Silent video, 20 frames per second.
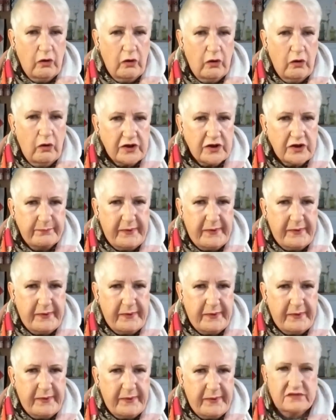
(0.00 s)
because
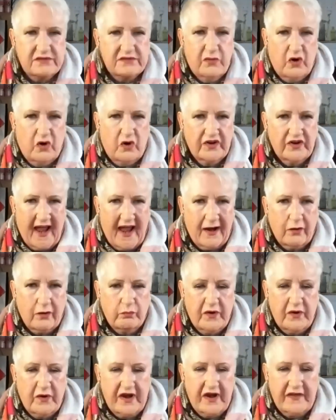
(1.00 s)
older people
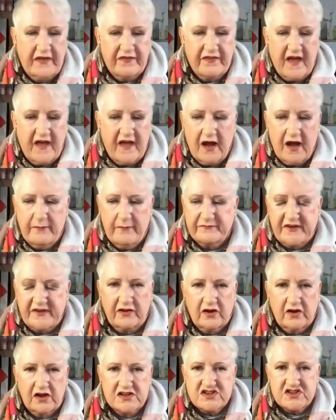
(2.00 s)
are engaging more
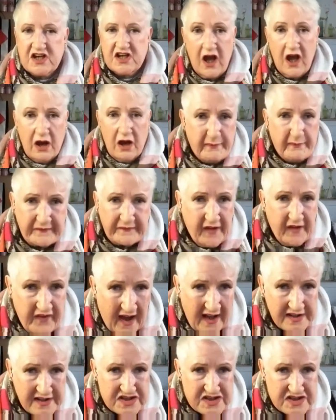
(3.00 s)
now with um,